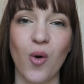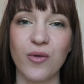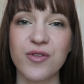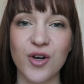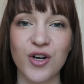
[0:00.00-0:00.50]

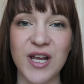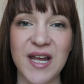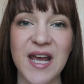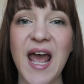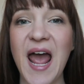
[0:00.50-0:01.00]

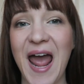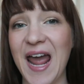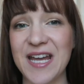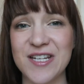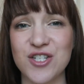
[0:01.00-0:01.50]
Whole30,
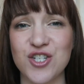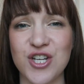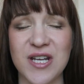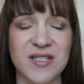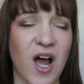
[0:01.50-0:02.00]
and
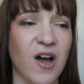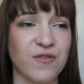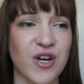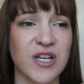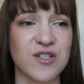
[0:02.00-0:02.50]
she is
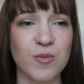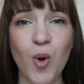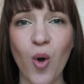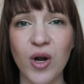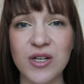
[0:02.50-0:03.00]
offering
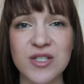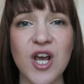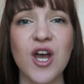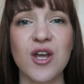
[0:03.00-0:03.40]
support